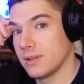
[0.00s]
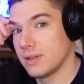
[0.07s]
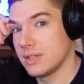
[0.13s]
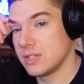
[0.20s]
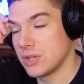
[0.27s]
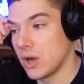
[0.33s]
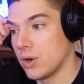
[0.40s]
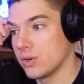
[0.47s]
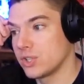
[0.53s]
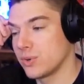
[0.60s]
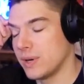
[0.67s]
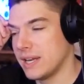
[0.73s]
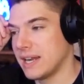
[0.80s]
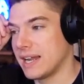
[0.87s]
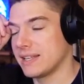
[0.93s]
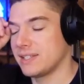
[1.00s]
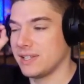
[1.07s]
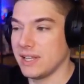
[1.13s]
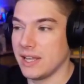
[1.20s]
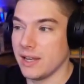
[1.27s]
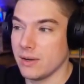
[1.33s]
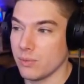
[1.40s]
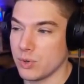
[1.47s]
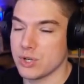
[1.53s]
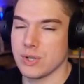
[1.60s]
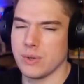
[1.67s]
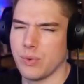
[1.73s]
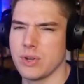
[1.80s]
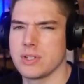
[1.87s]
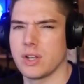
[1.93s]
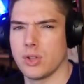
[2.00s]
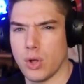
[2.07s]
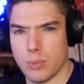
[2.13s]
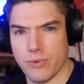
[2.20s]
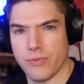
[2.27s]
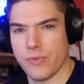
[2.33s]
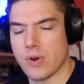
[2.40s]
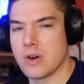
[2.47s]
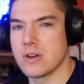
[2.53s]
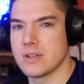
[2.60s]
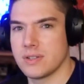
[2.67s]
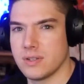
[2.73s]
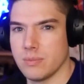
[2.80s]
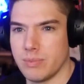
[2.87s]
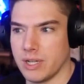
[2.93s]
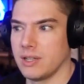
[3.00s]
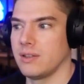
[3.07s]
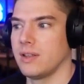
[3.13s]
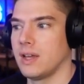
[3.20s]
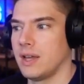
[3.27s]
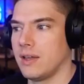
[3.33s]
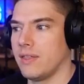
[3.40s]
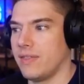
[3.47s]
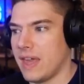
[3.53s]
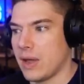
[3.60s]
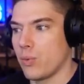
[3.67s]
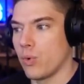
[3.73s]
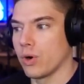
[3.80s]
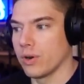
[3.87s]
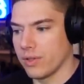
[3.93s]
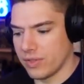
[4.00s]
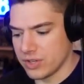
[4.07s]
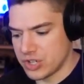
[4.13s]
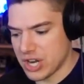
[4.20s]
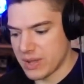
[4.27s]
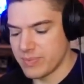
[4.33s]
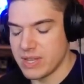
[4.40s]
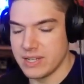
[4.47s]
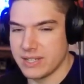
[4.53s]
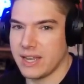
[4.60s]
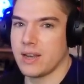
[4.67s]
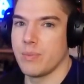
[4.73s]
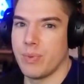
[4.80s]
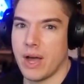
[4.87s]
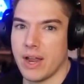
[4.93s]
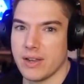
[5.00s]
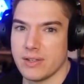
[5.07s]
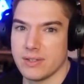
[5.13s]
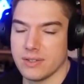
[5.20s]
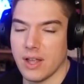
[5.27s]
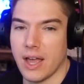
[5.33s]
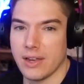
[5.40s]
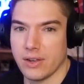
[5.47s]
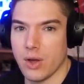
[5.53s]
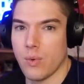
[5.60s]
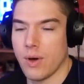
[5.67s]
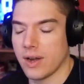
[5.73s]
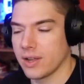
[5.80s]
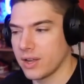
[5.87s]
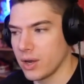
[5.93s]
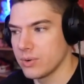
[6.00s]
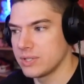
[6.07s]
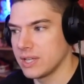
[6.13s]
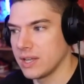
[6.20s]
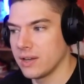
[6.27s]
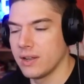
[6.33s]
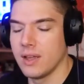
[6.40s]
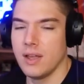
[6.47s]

So 2019, which it was a global first, but they were the JP Tanabata slot, Gohan and Goten.